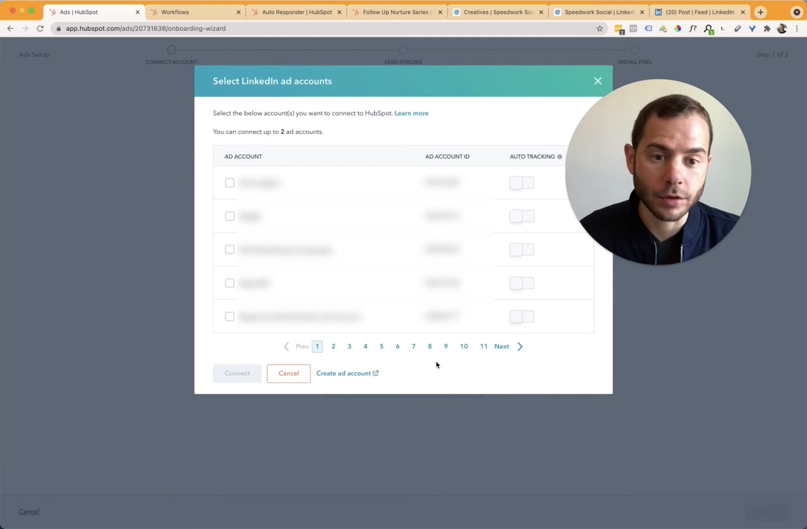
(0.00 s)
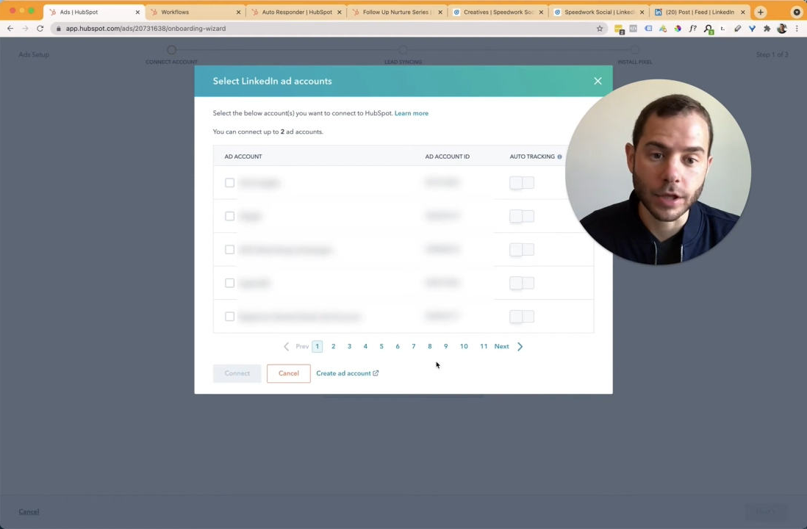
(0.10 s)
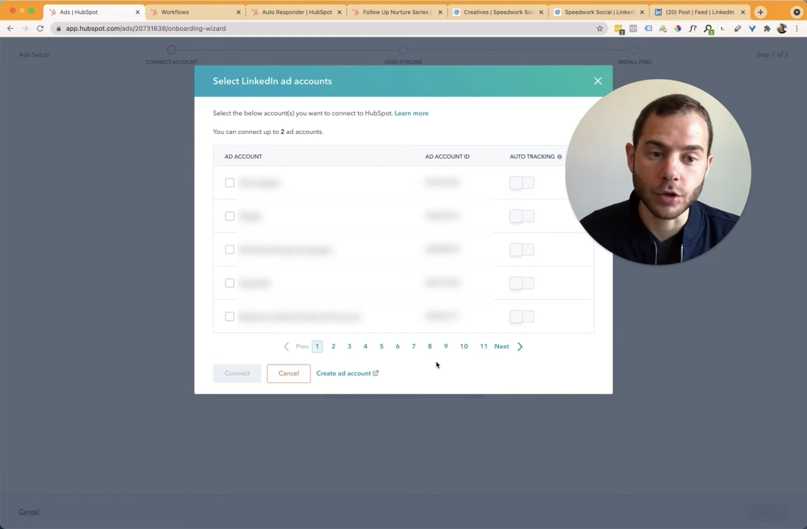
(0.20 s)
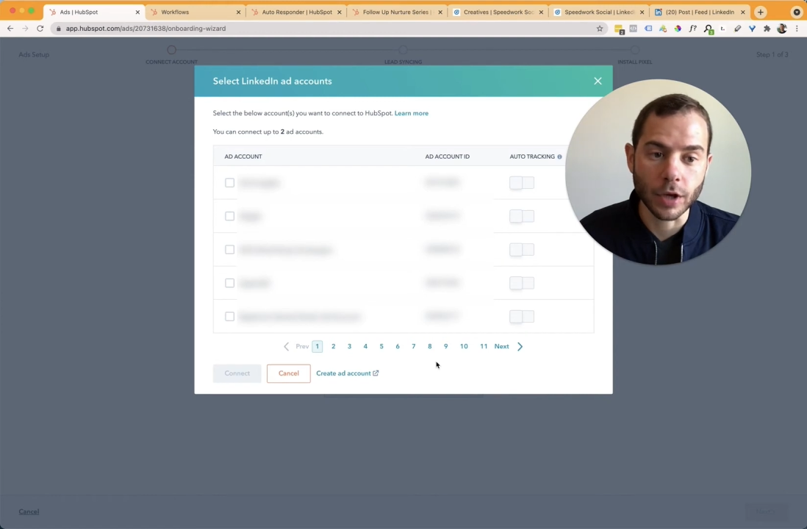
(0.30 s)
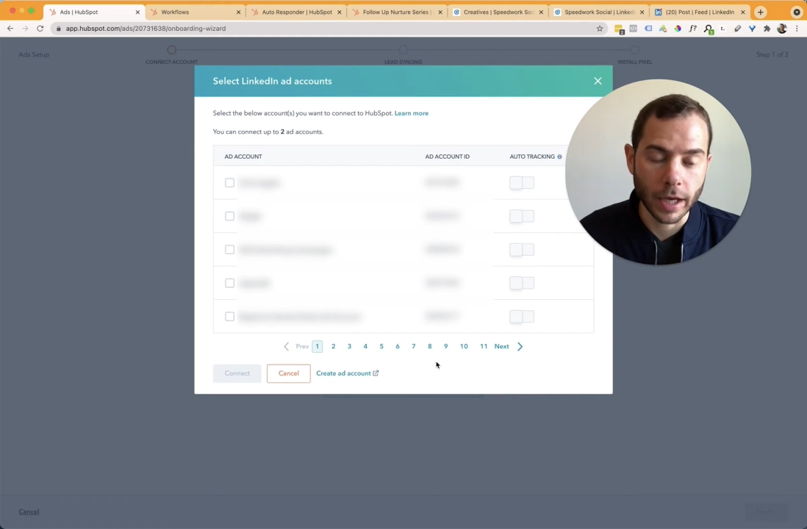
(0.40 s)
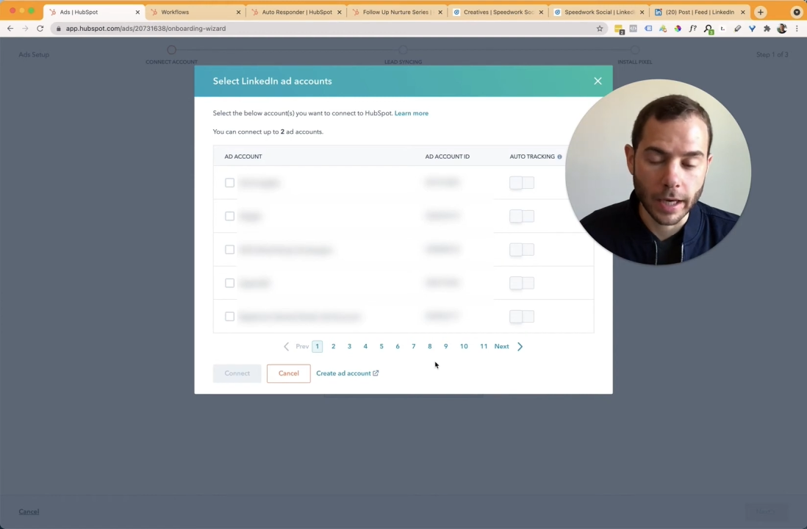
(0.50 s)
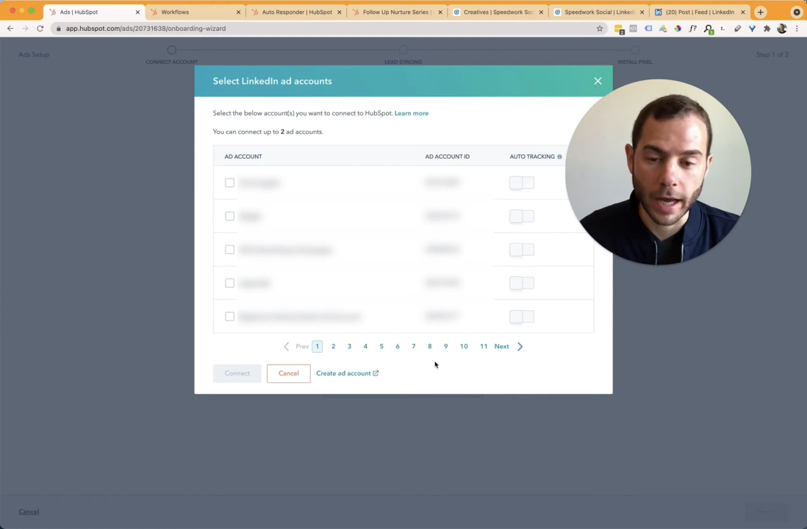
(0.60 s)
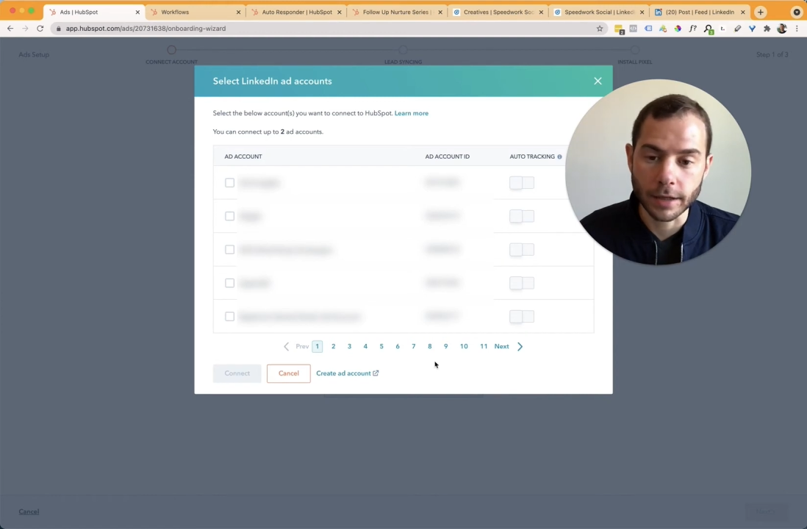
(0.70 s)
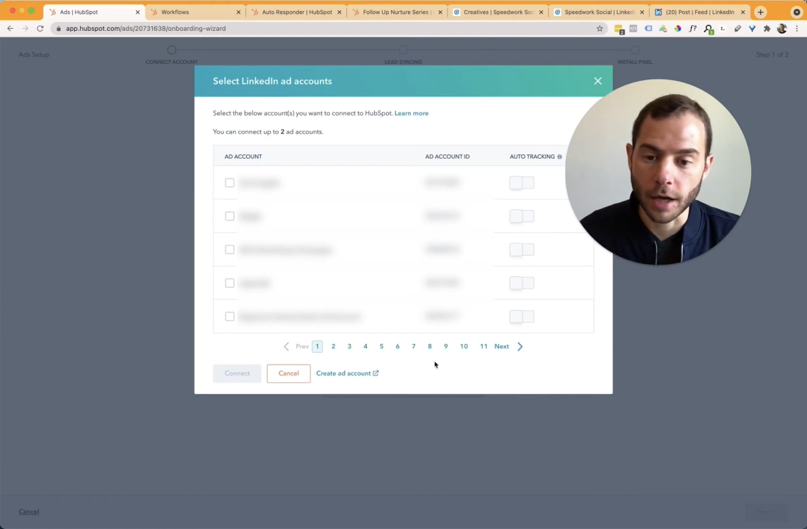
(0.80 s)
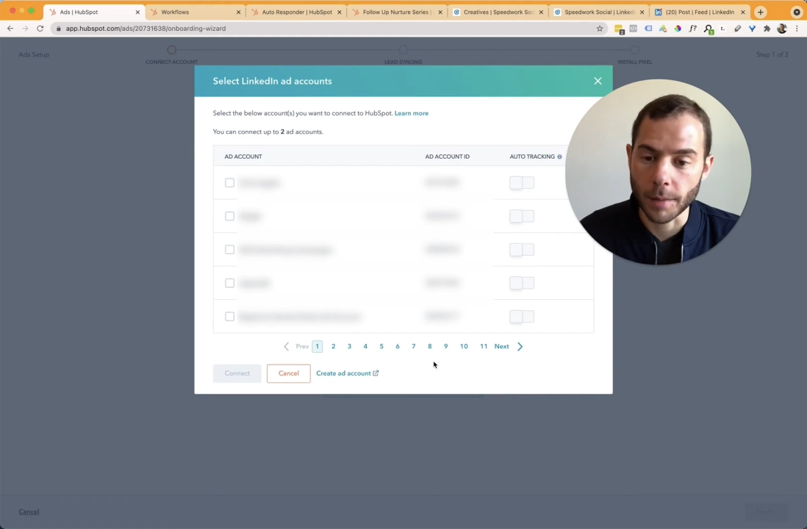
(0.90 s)
that you can
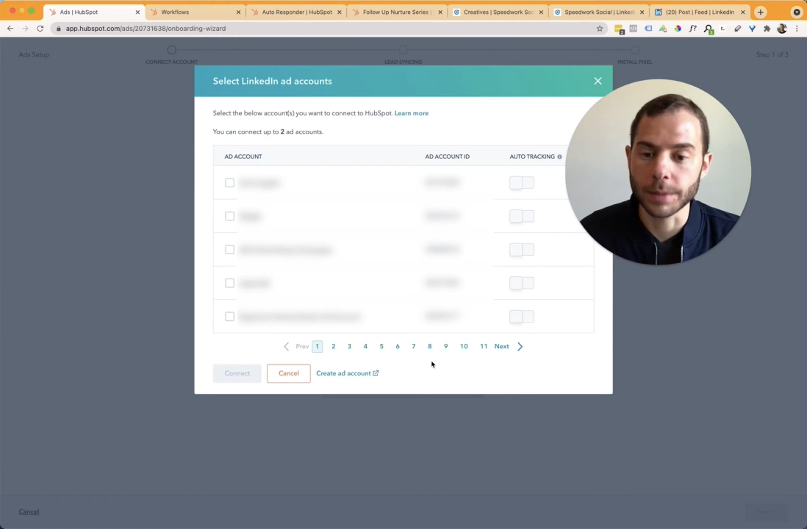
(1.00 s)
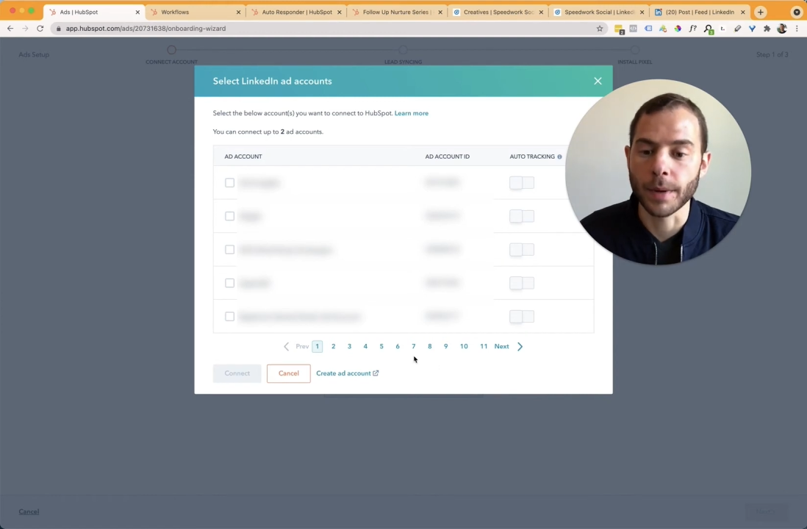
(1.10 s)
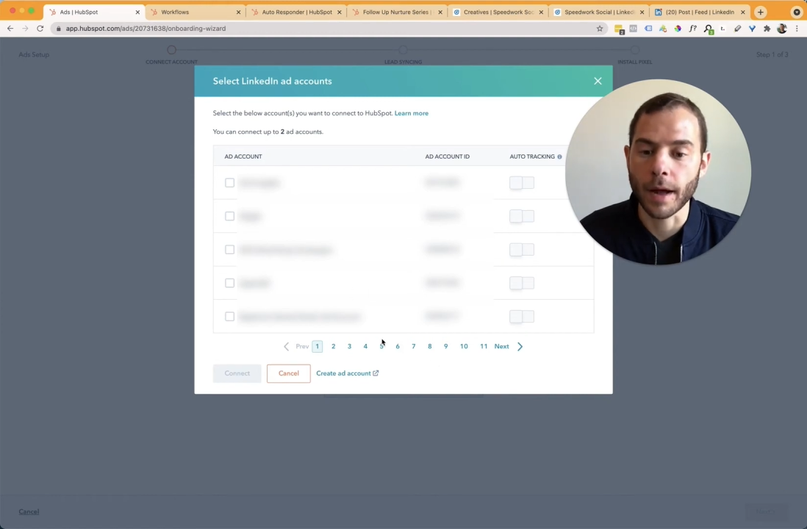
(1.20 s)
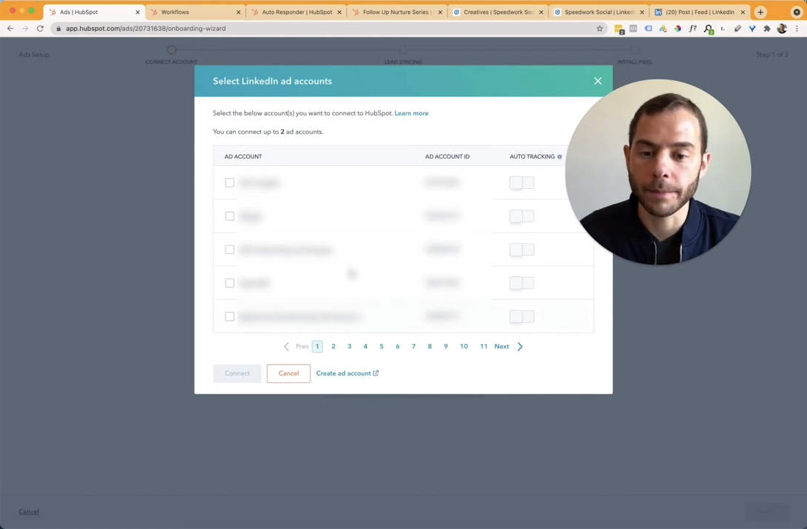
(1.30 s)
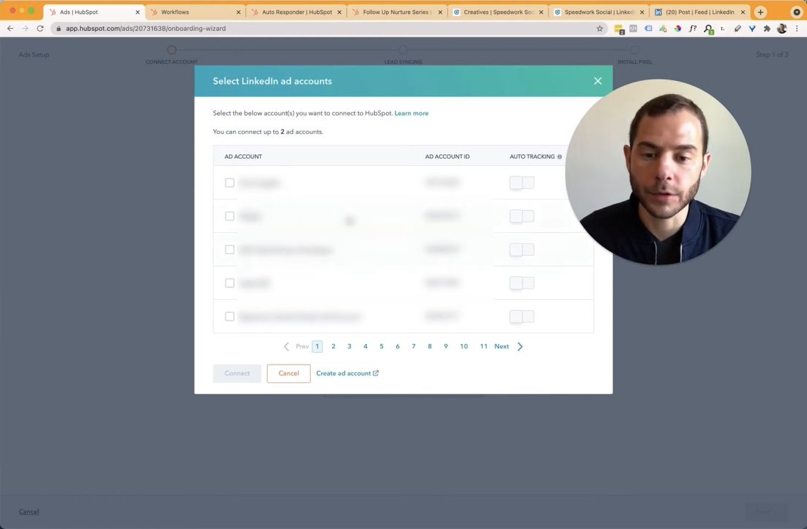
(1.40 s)
connect to HubSpot.